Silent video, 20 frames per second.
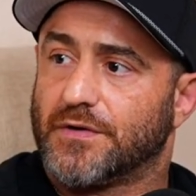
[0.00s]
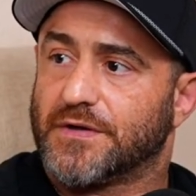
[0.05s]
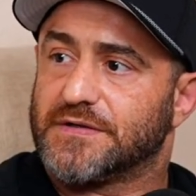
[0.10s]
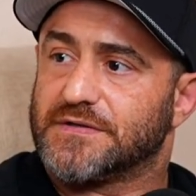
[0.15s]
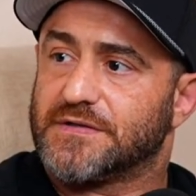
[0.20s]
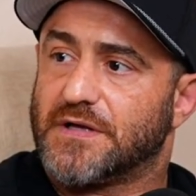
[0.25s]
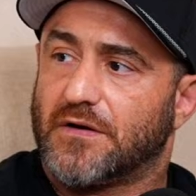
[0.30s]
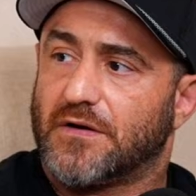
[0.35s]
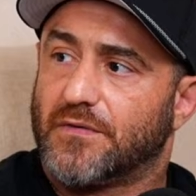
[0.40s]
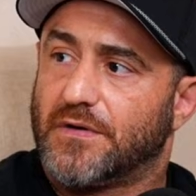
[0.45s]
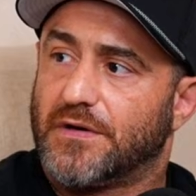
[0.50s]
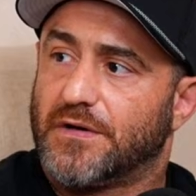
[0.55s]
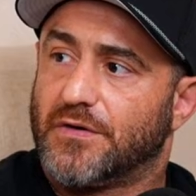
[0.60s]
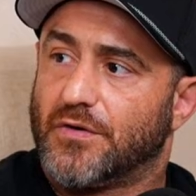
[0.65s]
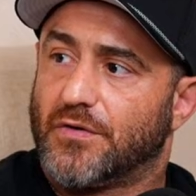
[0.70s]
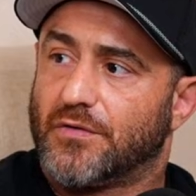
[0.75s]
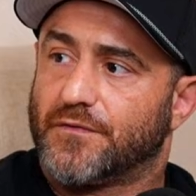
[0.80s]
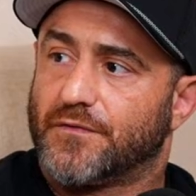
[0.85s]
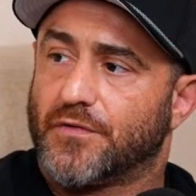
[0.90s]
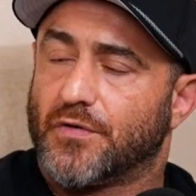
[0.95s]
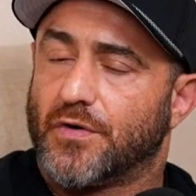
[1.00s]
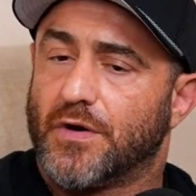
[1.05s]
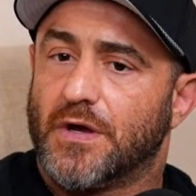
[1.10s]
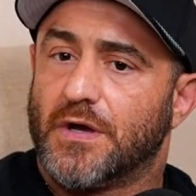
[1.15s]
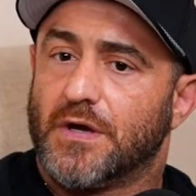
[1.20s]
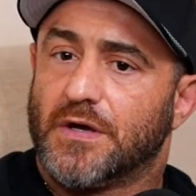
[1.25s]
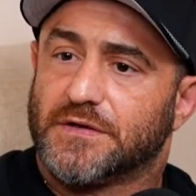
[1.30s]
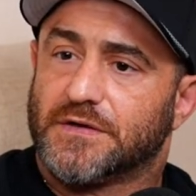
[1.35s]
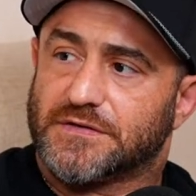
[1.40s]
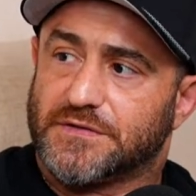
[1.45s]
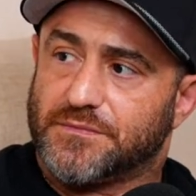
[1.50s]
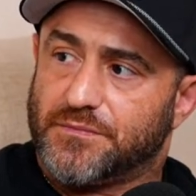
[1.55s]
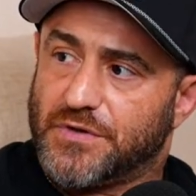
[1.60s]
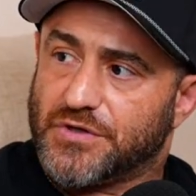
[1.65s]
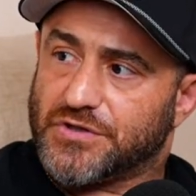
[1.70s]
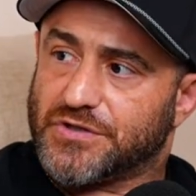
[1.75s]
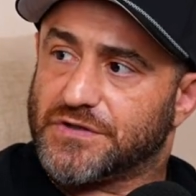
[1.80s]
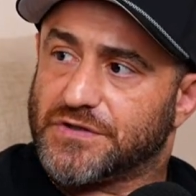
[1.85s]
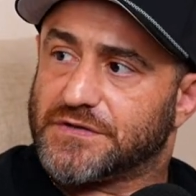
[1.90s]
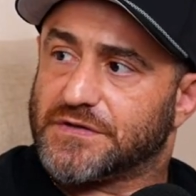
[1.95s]
He's not really known for
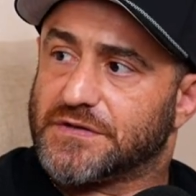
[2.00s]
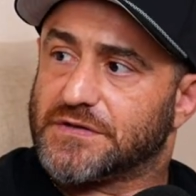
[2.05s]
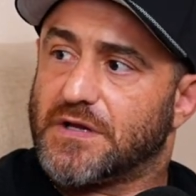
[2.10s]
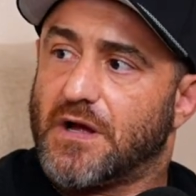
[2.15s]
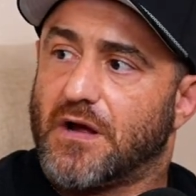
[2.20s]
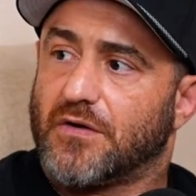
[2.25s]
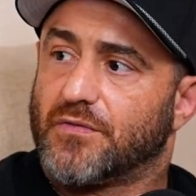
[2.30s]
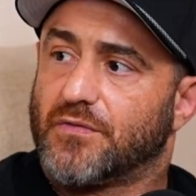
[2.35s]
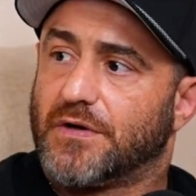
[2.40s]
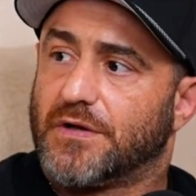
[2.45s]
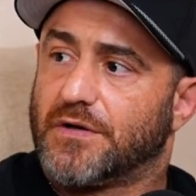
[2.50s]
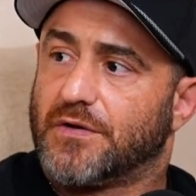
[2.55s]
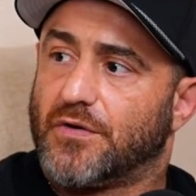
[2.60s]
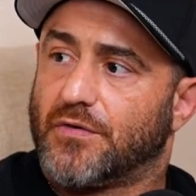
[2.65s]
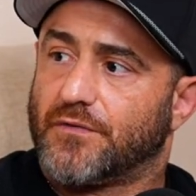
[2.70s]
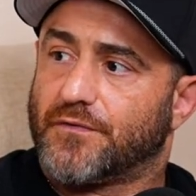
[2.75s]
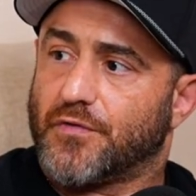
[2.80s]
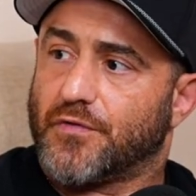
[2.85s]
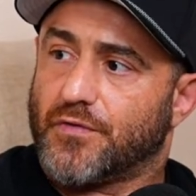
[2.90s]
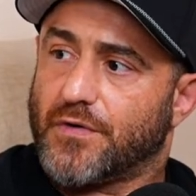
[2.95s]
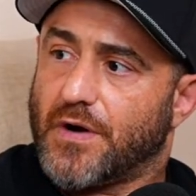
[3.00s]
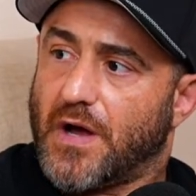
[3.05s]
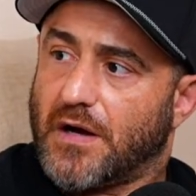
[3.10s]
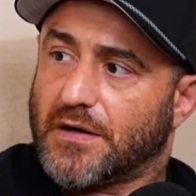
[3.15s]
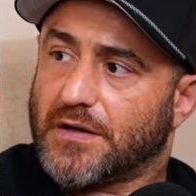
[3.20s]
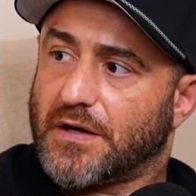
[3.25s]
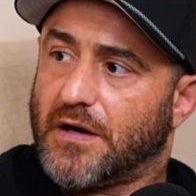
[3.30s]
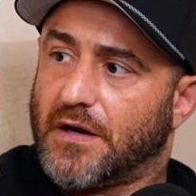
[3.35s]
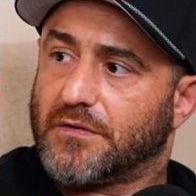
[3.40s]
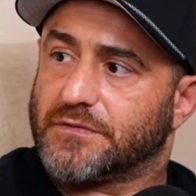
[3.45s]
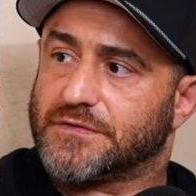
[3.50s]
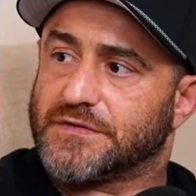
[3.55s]
submissions. He's not really known for knockouts